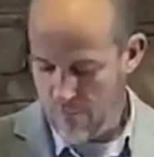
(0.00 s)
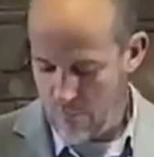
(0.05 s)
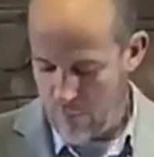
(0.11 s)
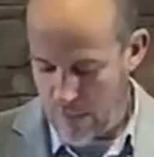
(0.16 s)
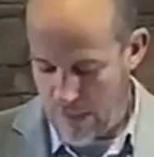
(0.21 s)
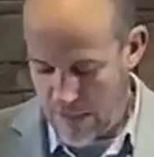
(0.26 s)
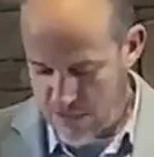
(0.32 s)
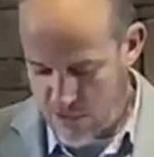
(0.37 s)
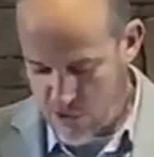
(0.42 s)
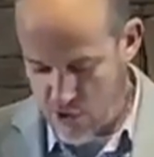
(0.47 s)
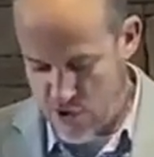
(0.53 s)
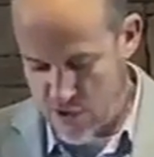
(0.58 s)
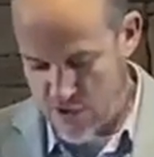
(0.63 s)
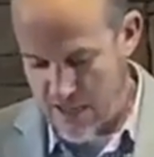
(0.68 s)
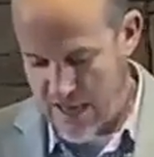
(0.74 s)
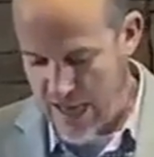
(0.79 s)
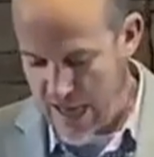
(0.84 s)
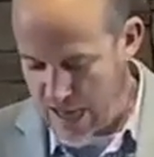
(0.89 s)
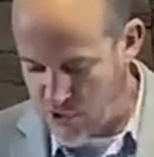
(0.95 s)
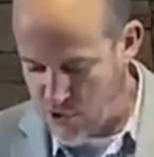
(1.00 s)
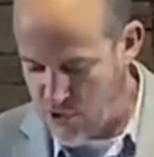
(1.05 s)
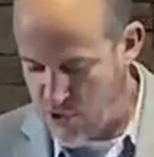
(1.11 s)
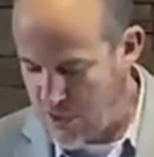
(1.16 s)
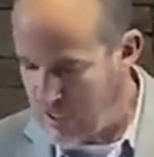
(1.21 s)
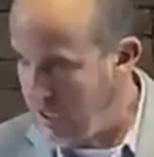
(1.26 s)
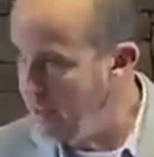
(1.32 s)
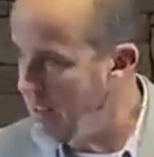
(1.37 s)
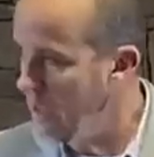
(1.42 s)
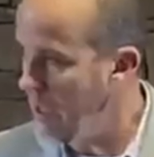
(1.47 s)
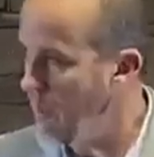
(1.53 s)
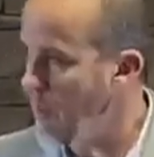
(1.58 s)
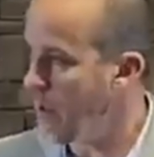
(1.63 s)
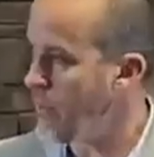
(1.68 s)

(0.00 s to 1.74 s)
because it's just etched in them.